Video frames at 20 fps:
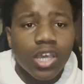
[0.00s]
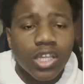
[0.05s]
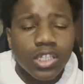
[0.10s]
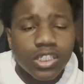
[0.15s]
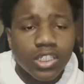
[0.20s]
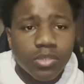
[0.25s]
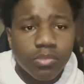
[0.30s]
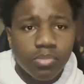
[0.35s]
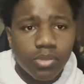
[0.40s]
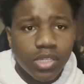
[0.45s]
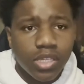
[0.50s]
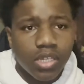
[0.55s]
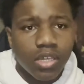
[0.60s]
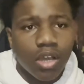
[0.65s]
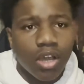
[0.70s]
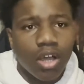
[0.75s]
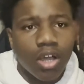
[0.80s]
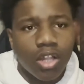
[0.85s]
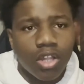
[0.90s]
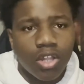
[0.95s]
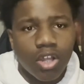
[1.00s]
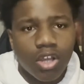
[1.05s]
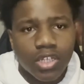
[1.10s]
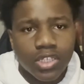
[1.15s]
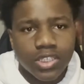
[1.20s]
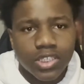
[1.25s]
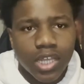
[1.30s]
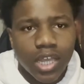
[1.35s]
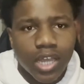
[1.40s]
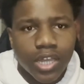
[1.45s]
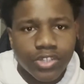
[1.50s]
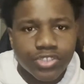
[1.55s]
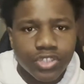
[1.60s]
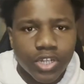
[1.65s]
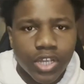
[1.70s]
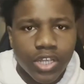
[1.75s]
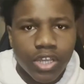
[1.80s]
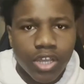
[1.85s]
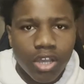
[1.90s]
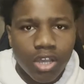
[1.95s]
to be alongside
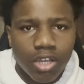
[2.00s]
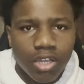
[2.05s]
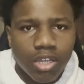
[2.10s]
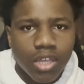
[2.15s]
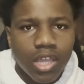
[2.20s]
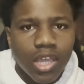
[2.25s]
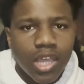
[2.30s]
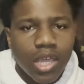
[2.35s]
Trae Young.